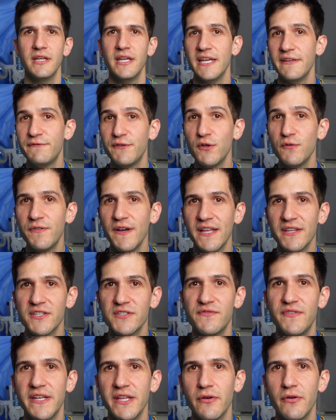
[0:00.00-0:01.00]
If you found
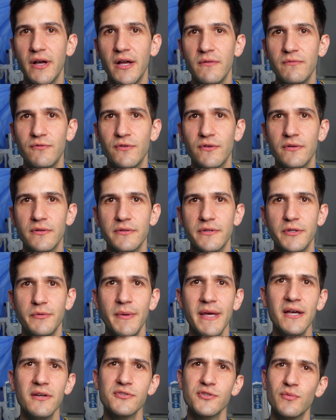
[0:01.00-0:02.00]
this video helpful, you
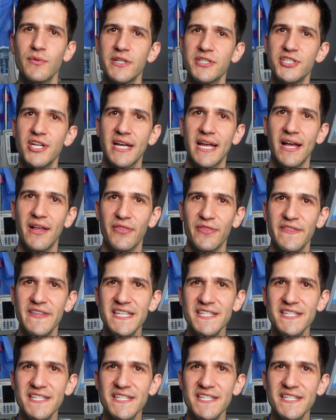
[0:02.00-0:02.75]
may also want to check out